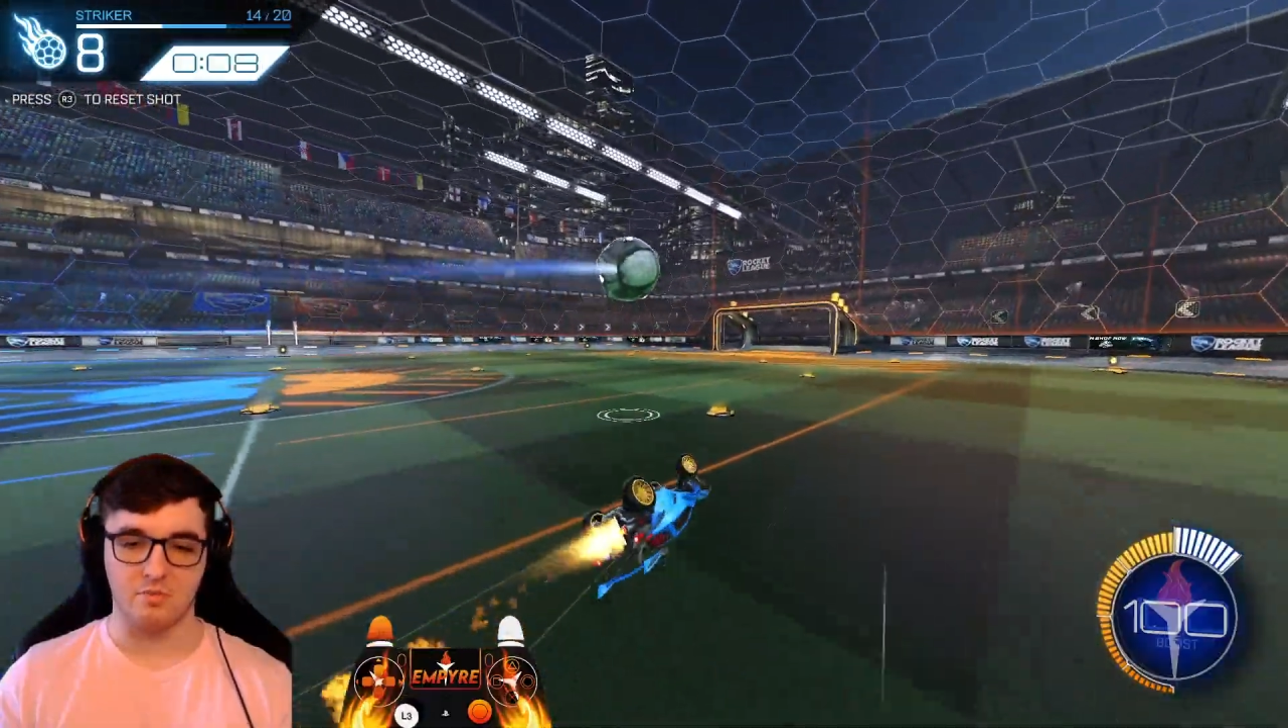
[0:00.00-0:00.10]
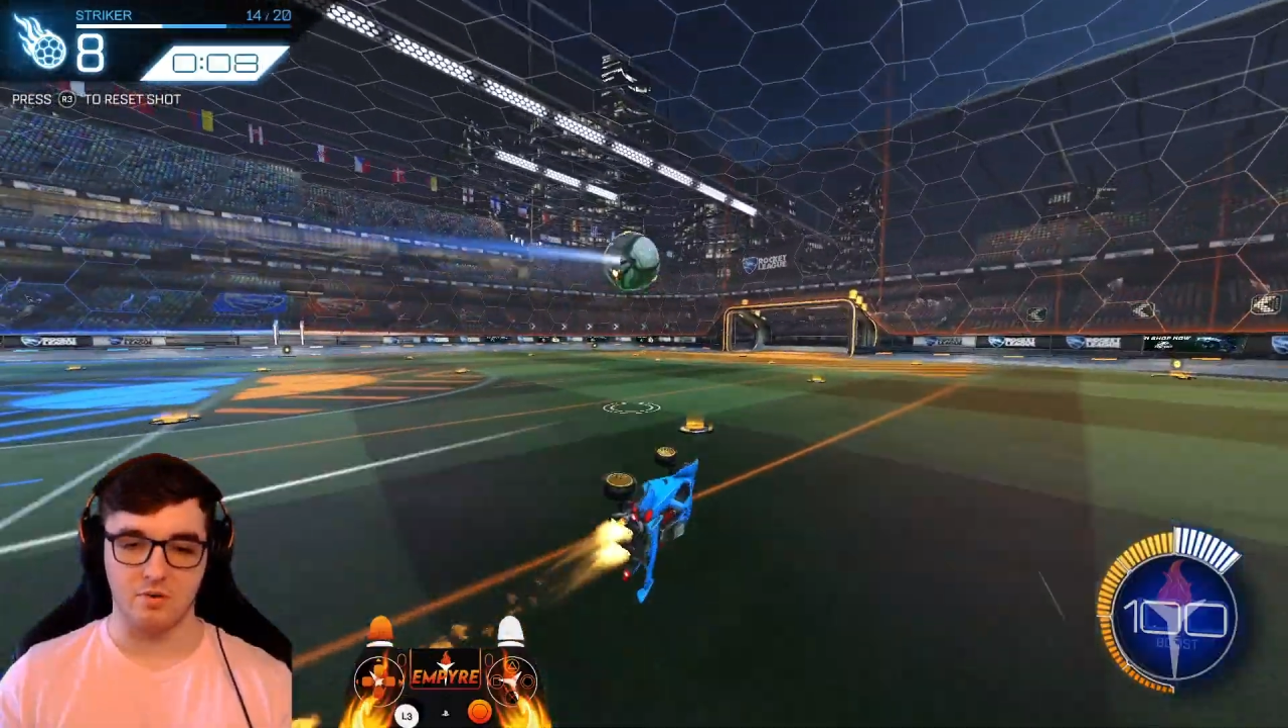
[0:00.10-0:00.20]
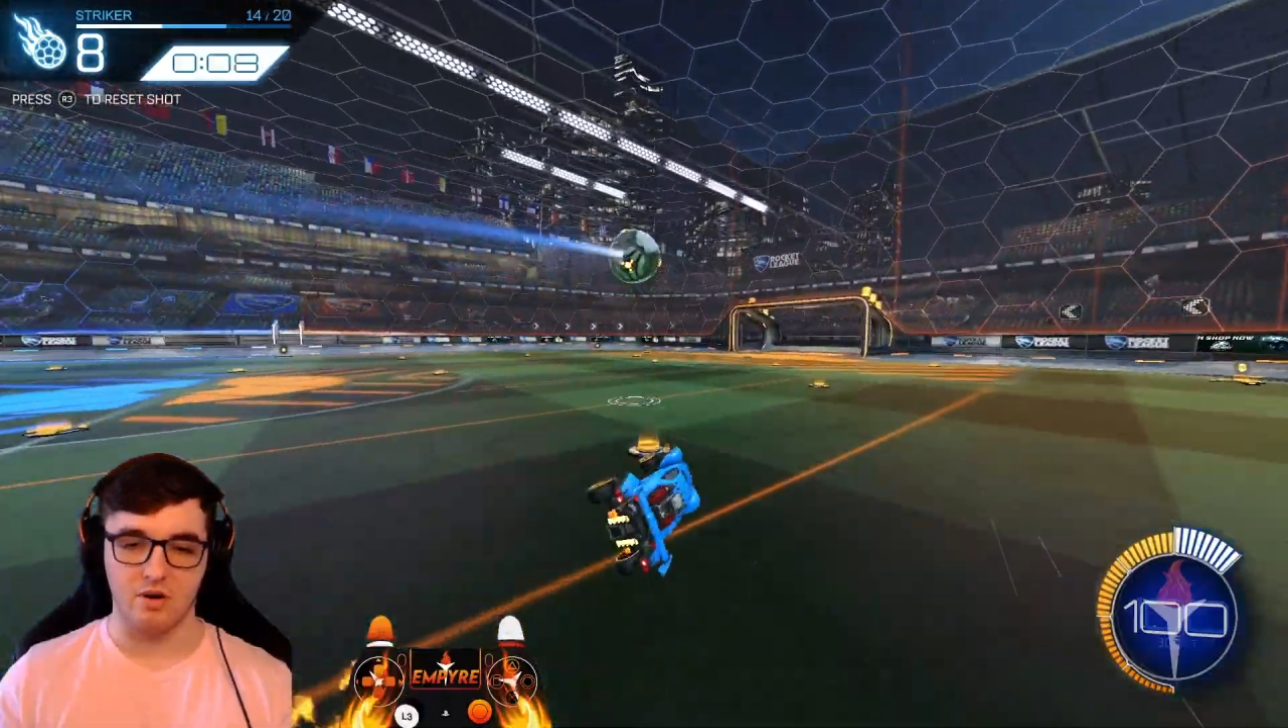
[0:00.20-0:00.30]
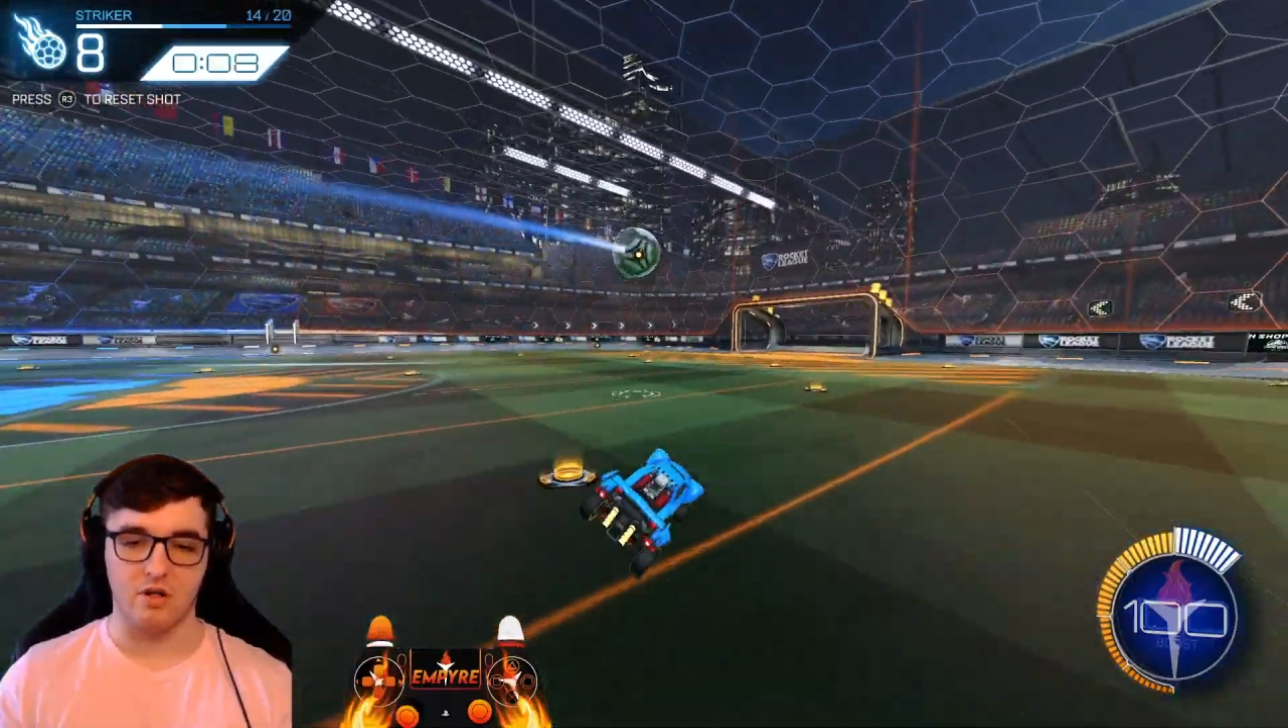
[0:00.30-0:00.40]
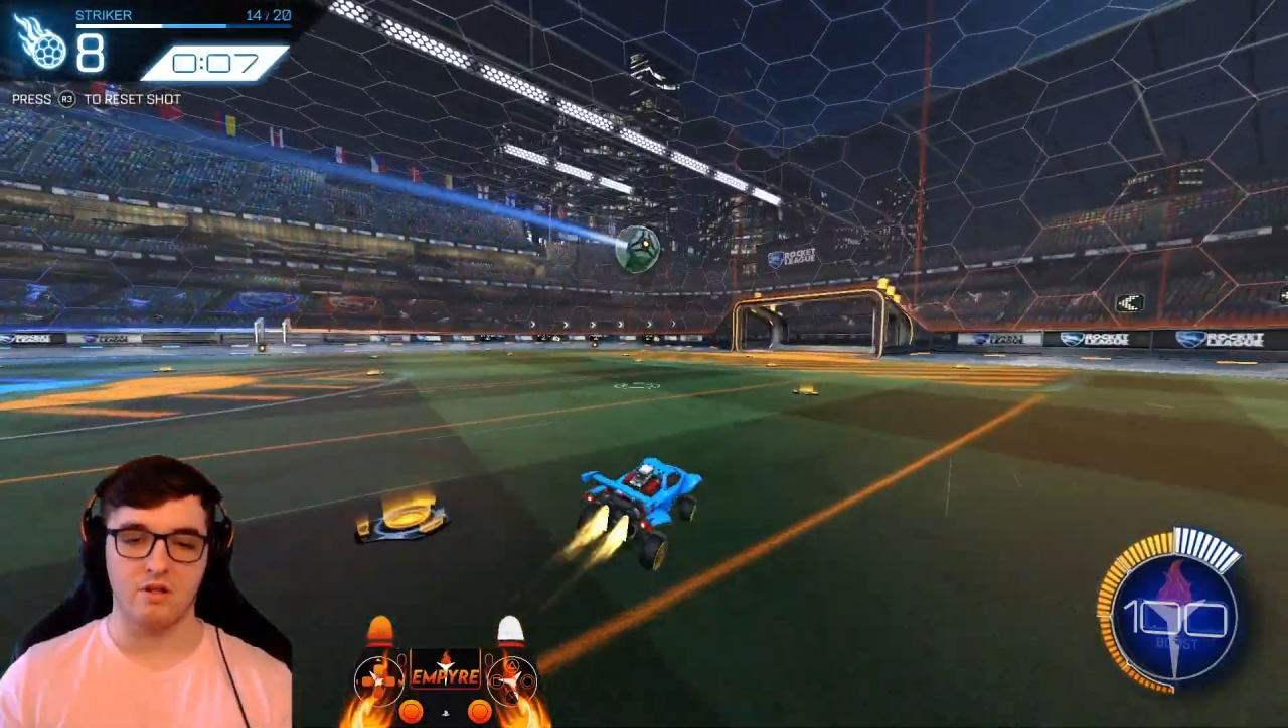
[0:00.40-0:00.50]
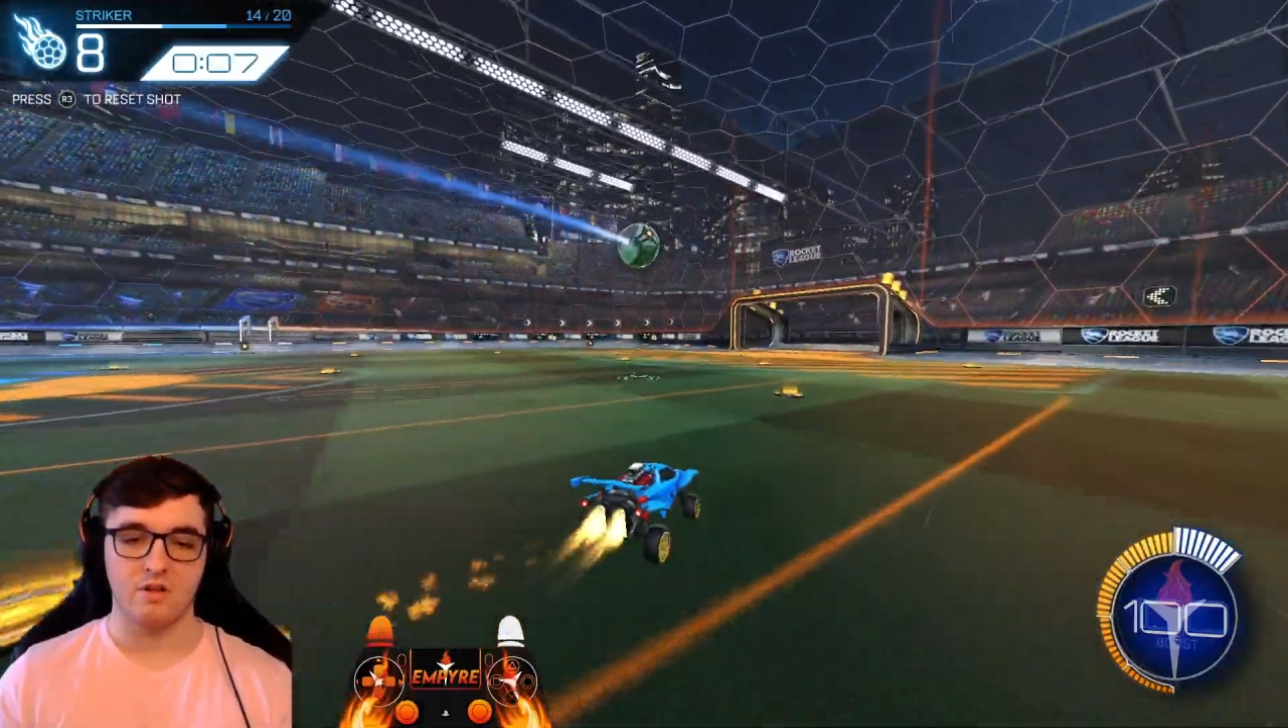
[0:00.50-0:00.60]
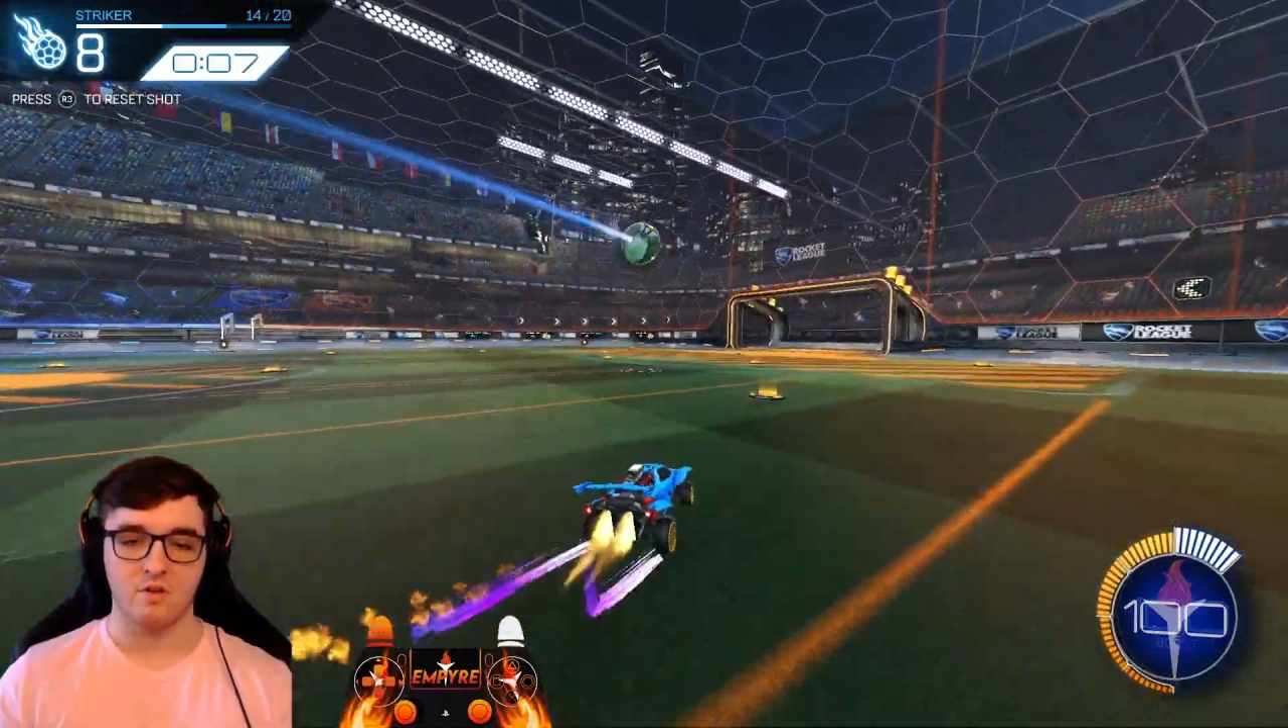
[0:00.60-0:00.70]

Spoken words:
the ball